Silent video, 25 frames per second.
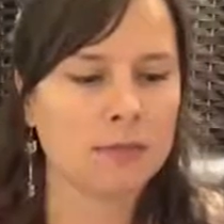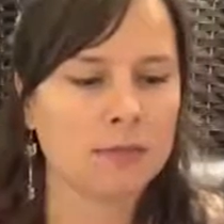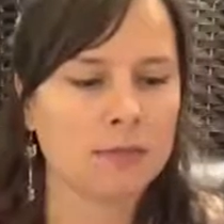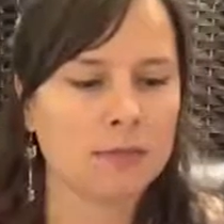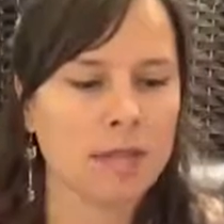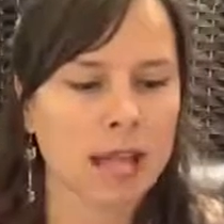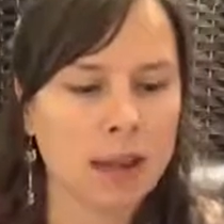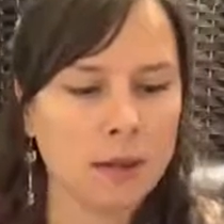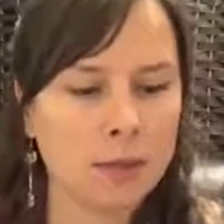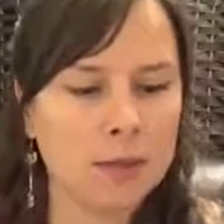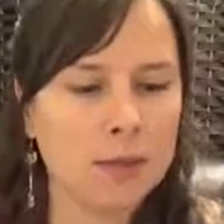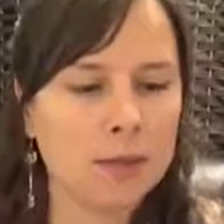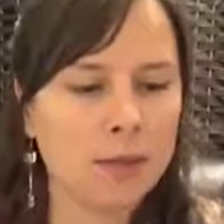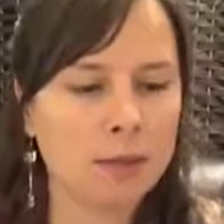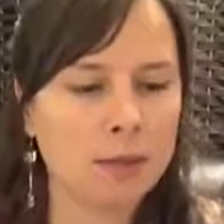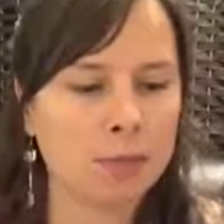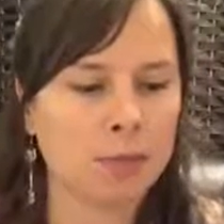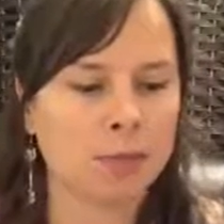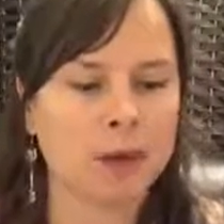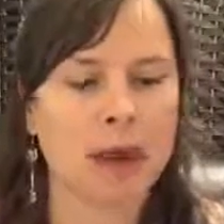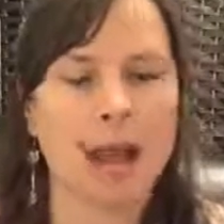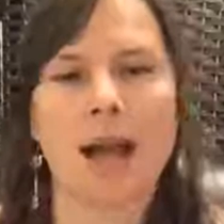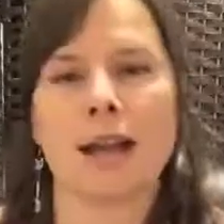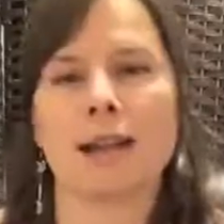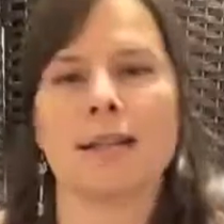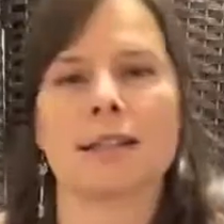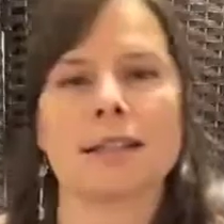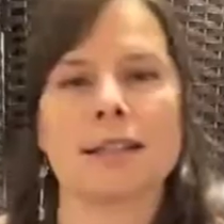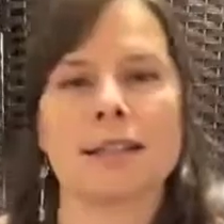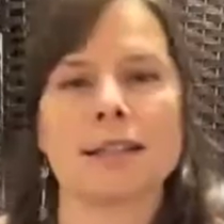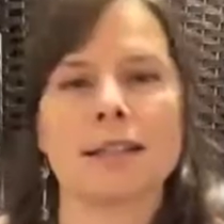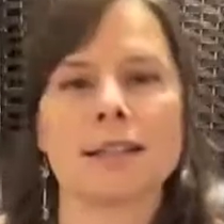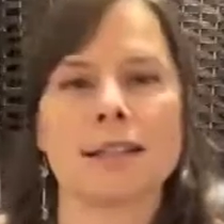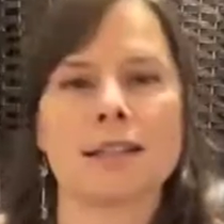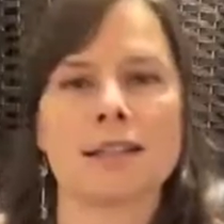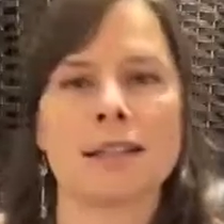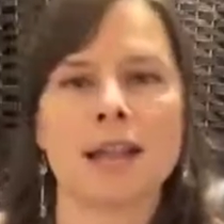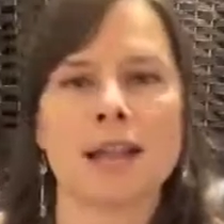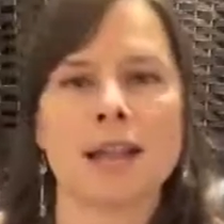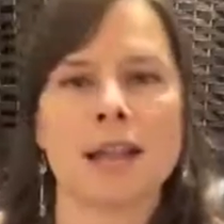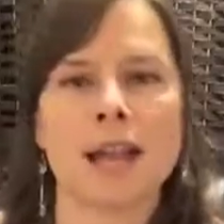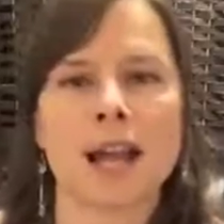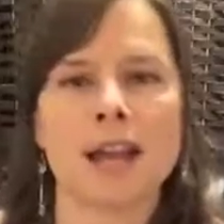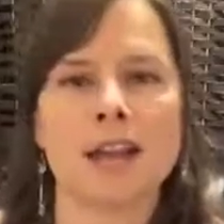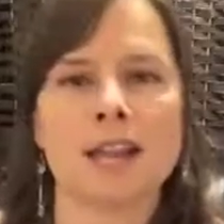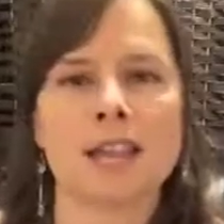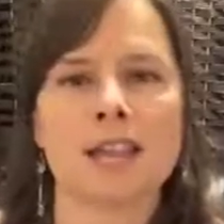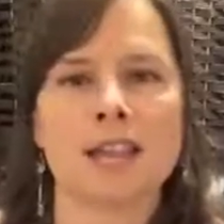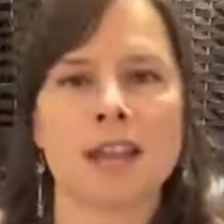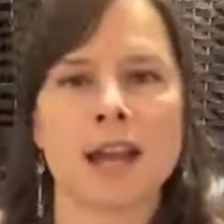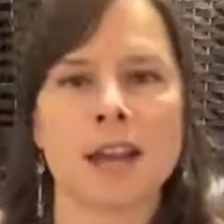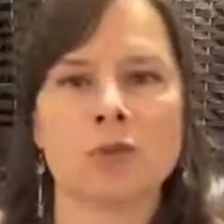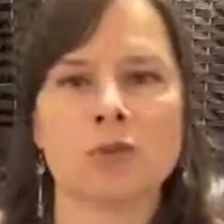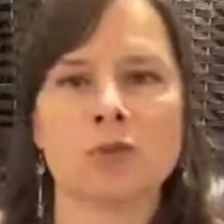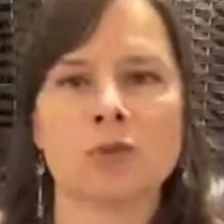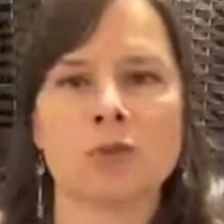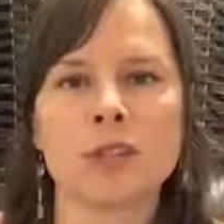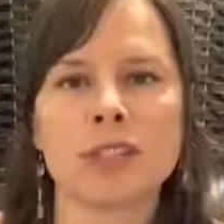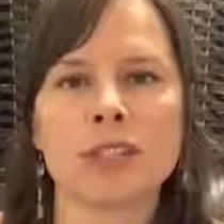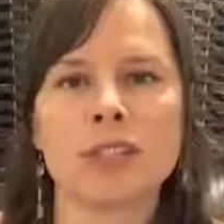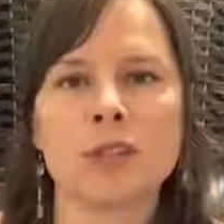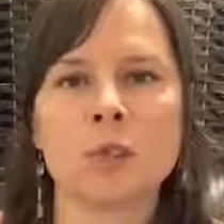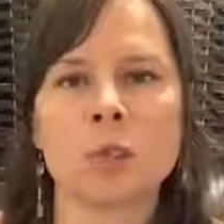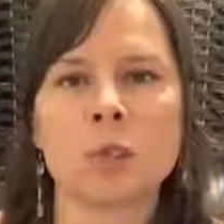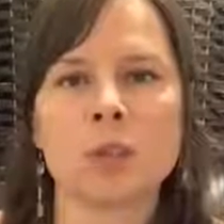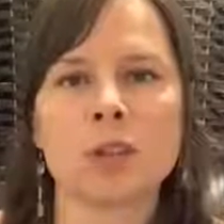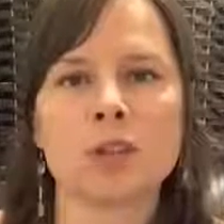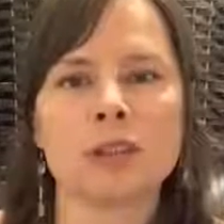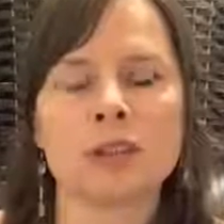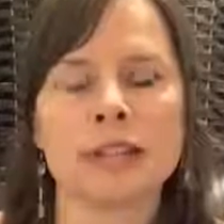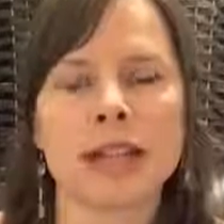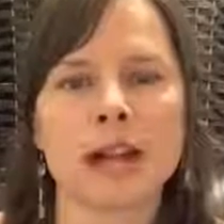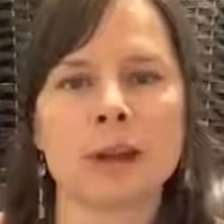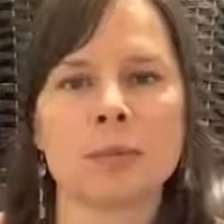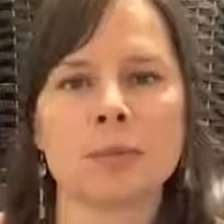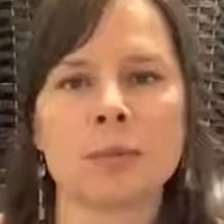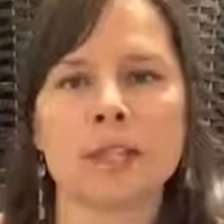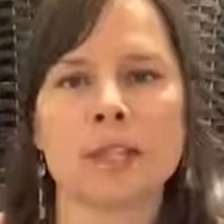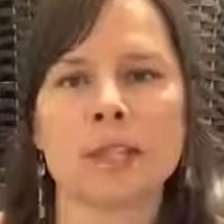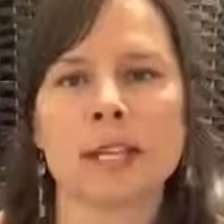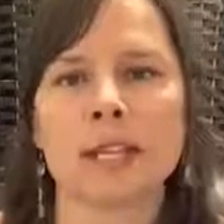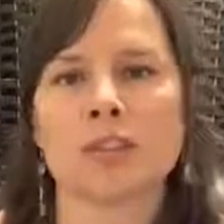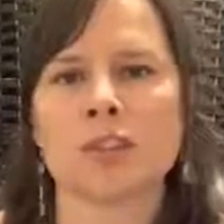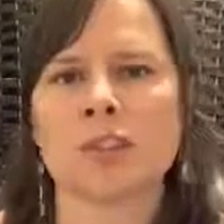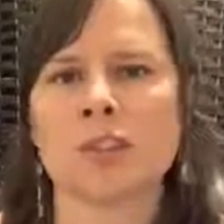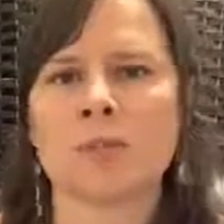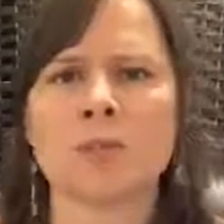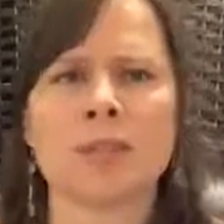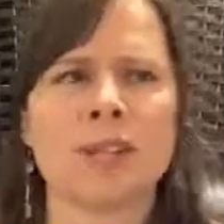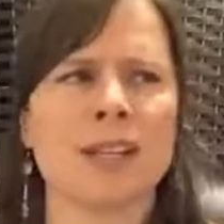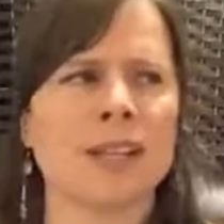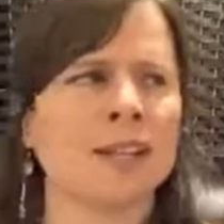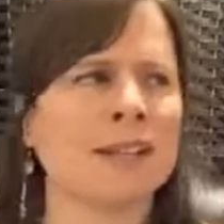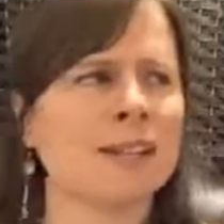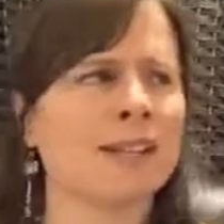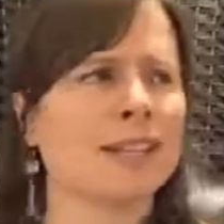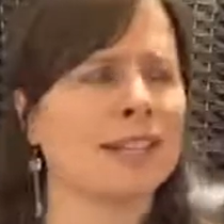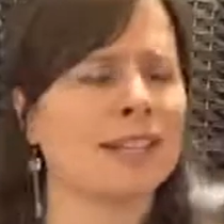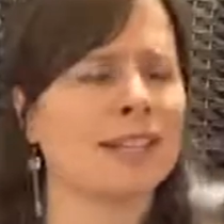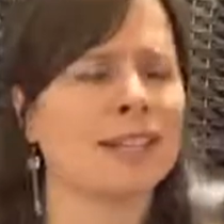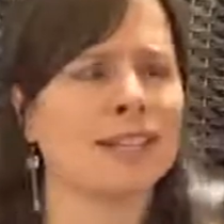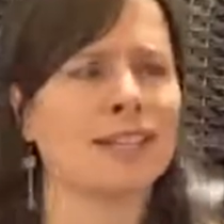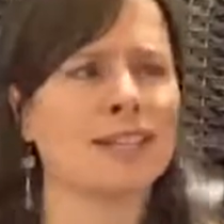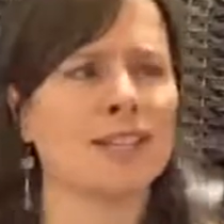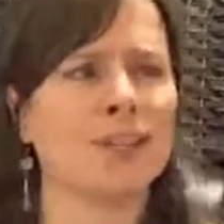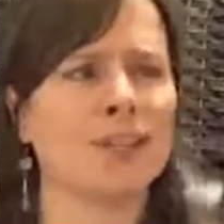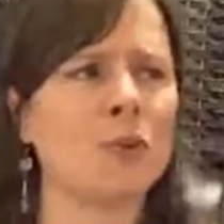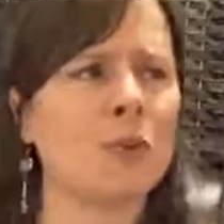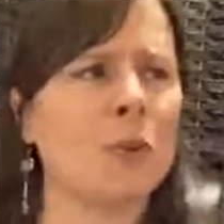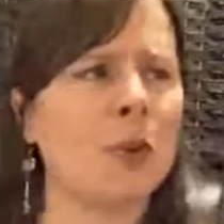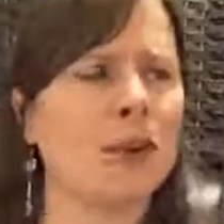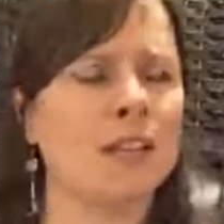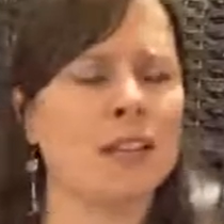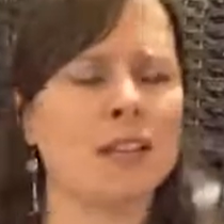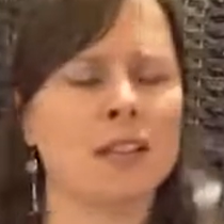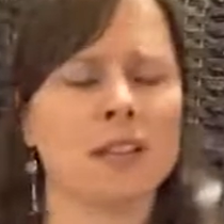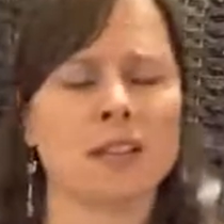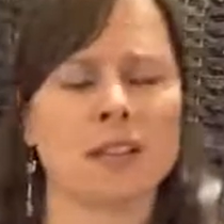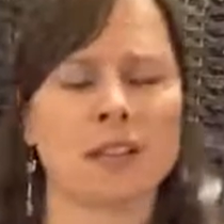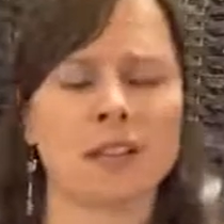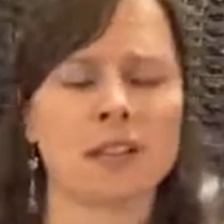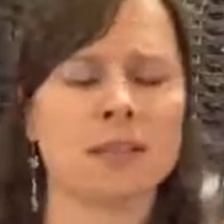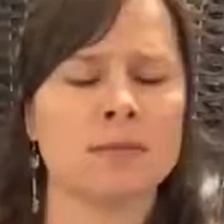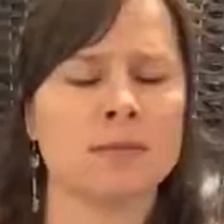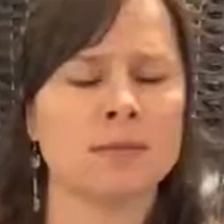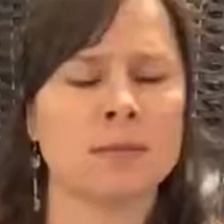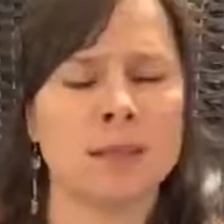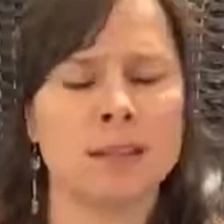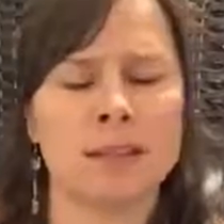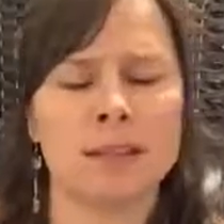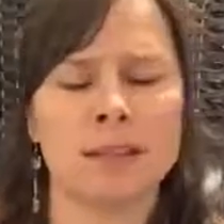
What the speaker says: temple practice that has that real world application, because you aren't gonna